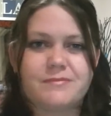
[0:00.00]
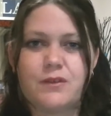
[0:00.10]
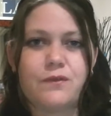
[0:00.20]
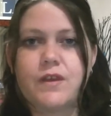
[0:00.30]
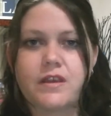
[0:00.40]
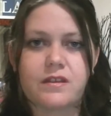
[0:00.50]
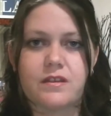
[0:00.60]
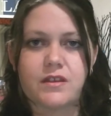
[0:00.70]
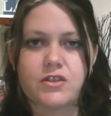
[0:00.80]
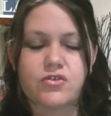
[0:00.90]
Fixes
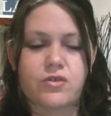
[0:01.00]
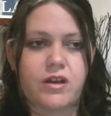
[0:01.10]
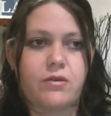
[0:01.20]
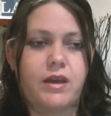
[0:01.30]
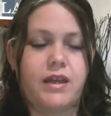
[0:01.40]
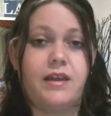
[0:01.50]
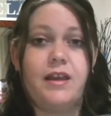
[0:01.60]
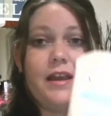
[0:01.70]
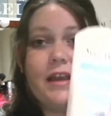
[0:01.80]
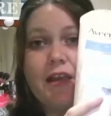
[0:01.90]
this straight away.
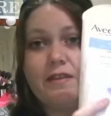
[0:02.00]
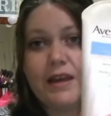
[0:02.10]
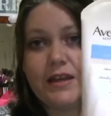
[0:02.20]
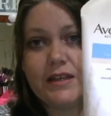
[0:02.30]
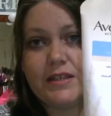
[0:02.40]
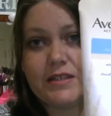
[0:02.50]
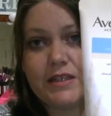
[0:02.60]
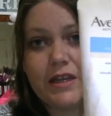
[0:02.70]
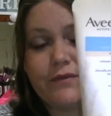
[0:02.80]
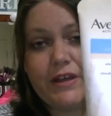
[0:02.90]
And that is
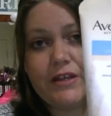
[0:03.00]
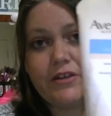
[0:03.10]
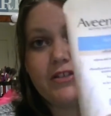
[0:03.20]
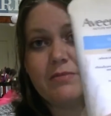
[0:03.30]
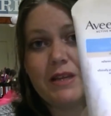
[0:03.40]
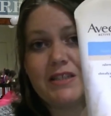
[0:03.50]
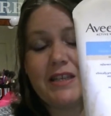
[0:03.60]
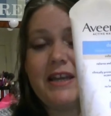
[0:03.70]
the Aveeno Dermexa.